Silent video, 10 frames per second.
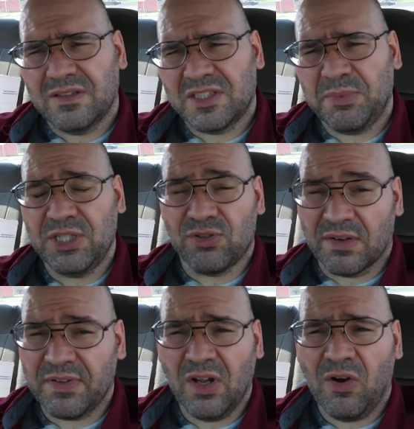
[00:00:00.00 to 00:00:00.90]
to be
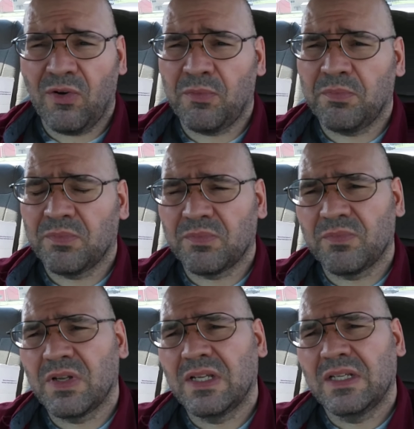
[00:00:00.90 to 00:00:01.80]
driven home.
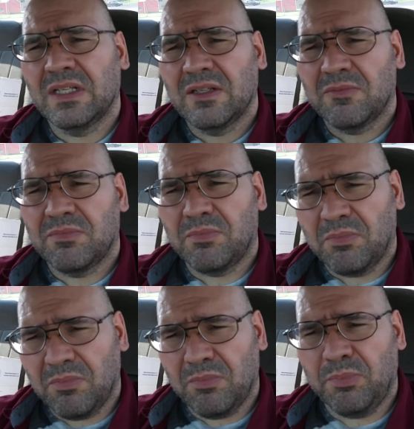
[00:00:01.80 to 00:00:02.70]

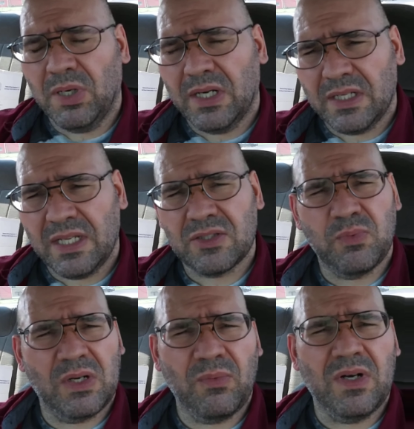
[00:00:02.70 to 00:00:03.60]
But that's
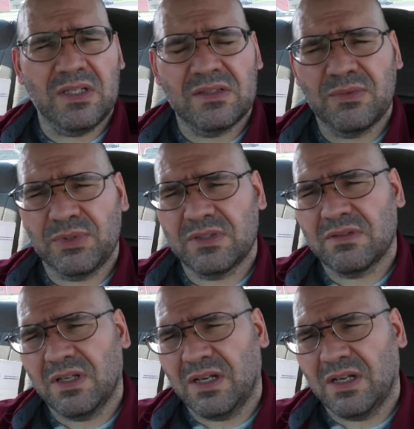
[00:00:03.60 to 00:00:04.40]
what it was. It was